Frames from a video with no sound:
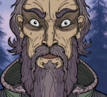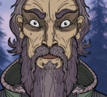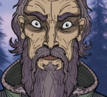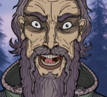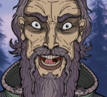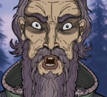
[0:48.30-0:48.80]

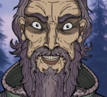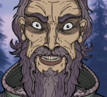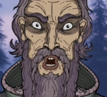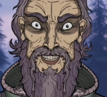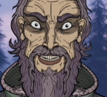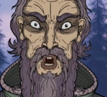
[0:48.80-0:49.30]
From the
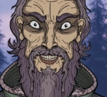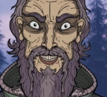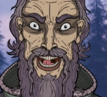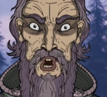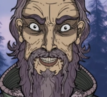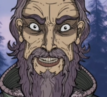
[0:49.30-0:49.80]
cursed
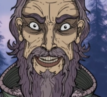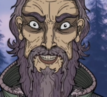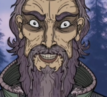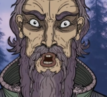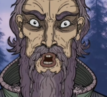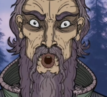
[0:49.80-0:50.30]

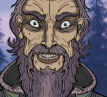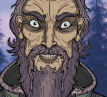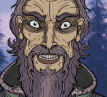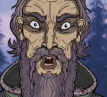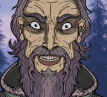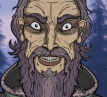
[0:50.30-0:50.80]
blood-drinking
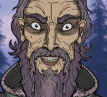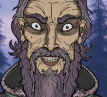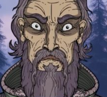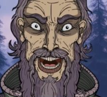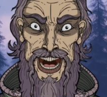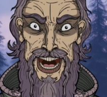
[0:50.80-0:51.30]
monsters of the
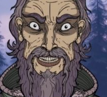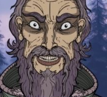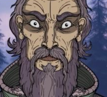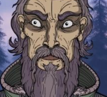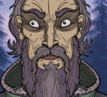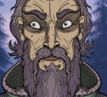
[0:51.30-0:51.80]
past
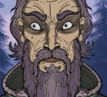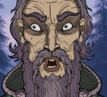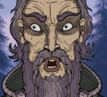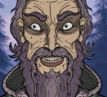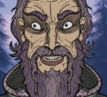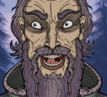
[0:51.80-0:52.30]
to
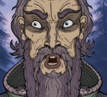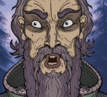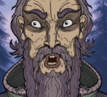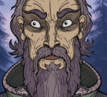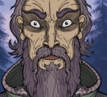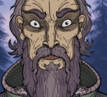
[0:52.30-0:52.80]
the
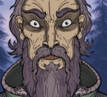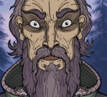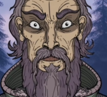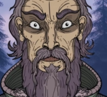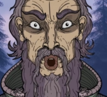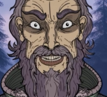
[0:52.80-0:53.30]
suave,
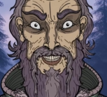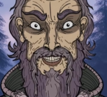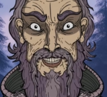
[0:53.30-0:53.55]
tortured